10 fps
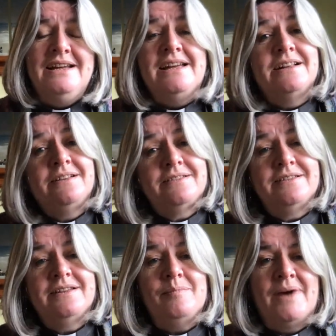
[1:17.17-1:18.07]
Guilt
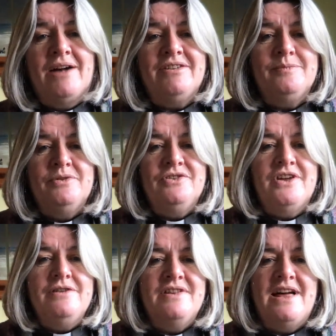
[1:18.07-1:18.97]
and embarrassment
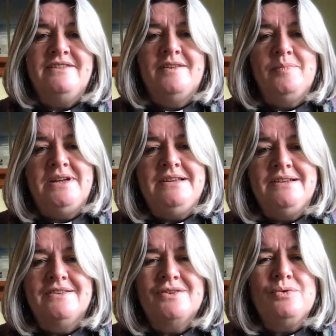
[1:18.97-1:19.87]
over their
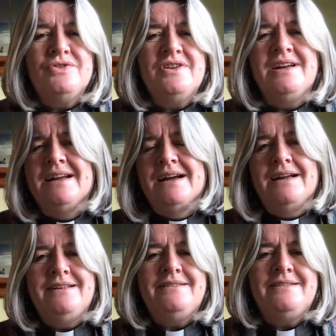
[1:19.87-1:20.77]
disobedience caused a
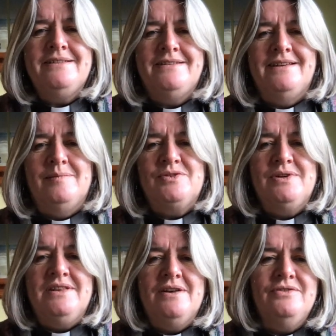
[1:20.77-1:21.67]
distancing
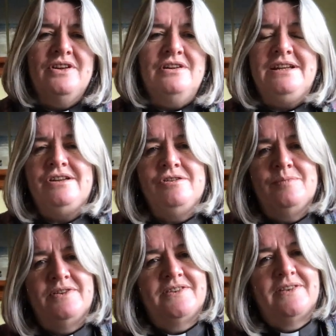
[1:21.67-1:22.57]
between those early
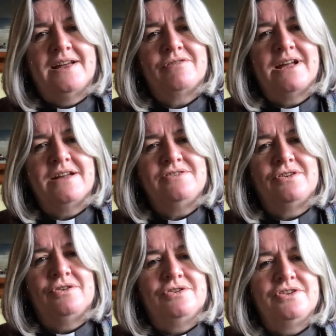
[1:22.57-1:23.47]
humans and their Creator
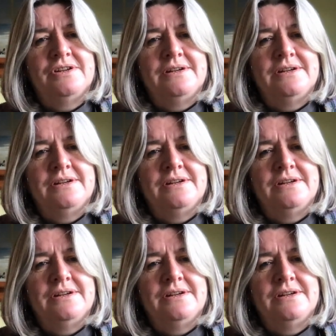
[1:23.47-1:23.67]
God.